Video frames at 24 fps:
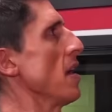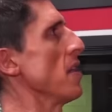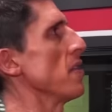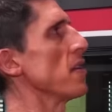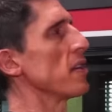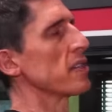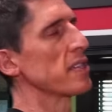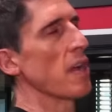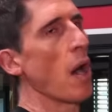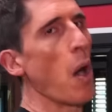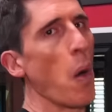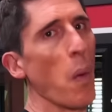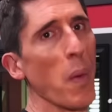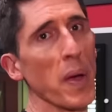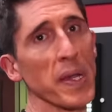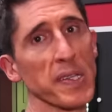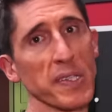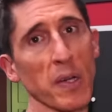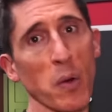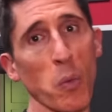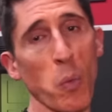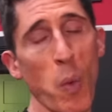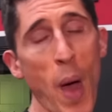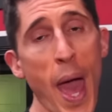There's always
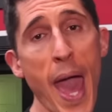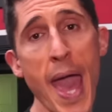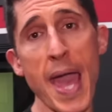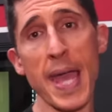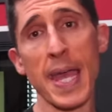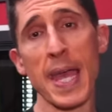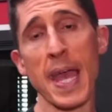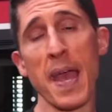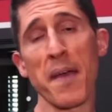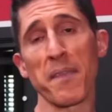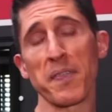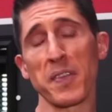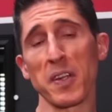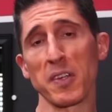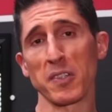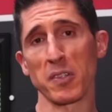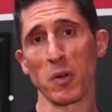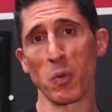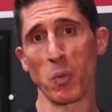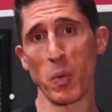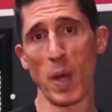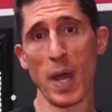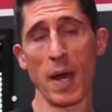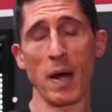a way if there's a
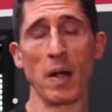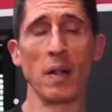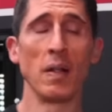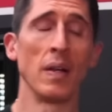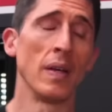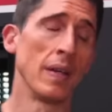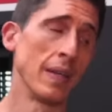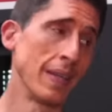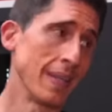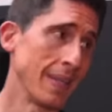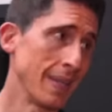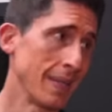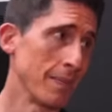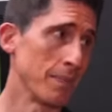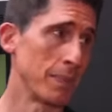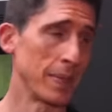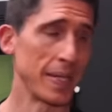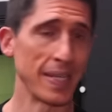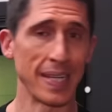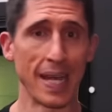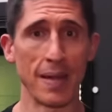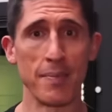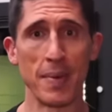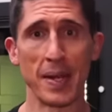will but
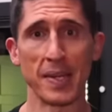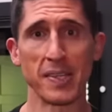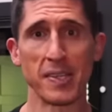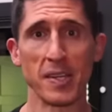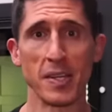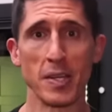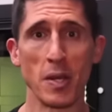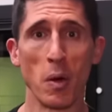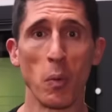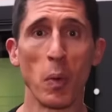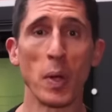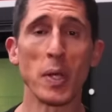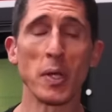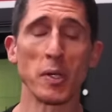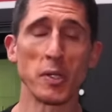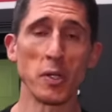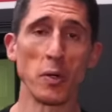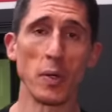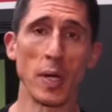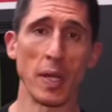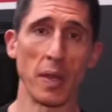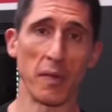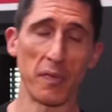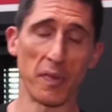you gotta make sure you know what you're
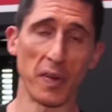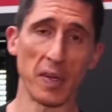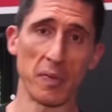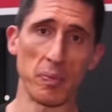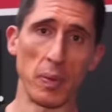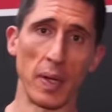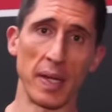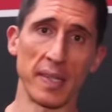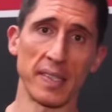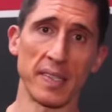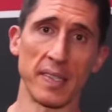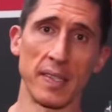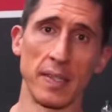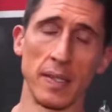doing in the first place.